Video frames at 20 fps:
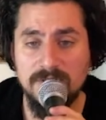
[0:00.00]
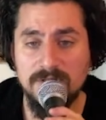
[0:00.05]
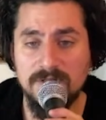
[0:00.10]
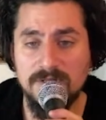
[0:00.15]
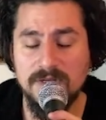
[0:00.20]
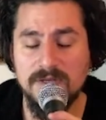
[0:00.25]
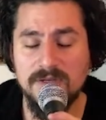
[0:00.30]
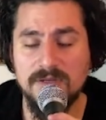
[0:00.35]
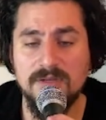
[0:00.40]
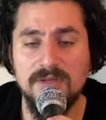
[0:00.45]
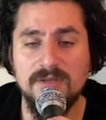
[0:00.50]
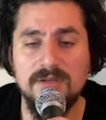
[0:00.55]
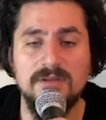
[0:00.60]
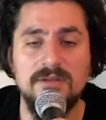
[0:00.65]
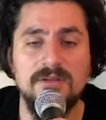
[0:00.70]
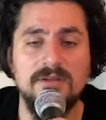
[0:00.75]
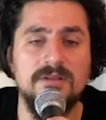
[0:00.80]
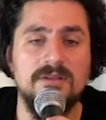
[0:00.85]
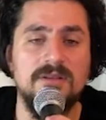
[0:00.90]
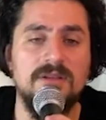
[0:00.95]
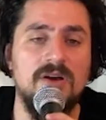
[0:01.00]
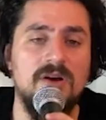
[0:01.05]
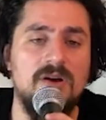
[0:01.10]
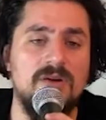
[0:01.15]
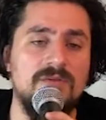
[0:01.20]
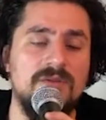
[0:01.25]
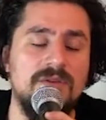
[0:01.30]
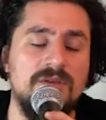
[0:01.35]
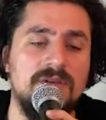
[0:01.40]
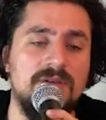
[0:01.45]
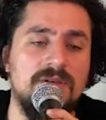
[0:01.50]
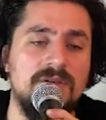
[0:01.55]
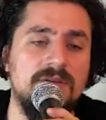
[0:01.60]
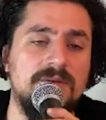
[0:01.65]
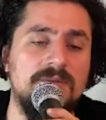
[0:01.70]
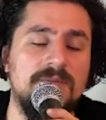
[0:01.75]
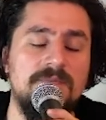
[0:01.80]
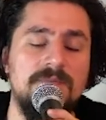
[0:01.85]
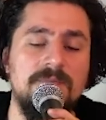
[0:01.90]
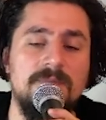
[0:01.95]
of the
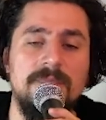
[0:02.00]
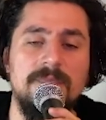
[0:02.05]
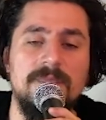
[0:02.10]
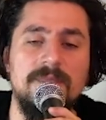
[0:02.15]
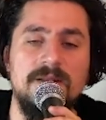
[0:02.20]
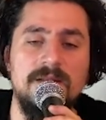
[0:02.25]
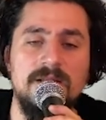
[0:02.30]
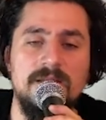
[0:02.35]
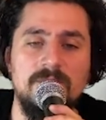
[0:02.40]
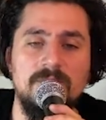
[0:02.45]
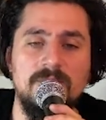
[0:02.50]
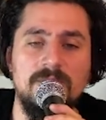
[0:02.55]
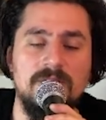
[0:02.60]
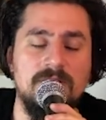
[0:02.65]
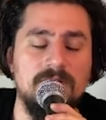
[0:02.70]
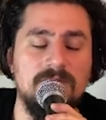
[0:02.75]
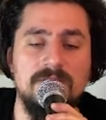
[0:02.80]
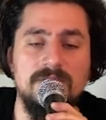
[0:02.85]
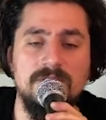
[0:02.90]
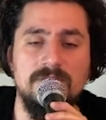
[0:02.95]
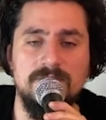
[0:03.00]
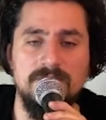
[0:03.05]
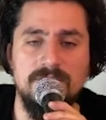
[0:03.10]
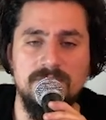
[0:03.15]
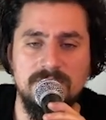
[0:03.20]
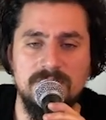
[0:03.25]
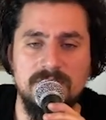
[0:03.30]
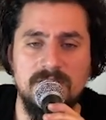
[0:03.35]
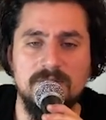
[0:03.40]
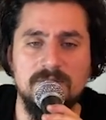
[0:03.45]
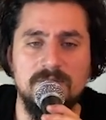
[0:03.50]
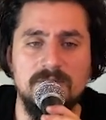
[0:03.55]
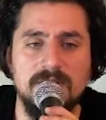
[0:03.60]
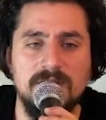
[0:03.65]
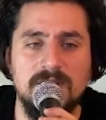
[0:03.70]
network of this network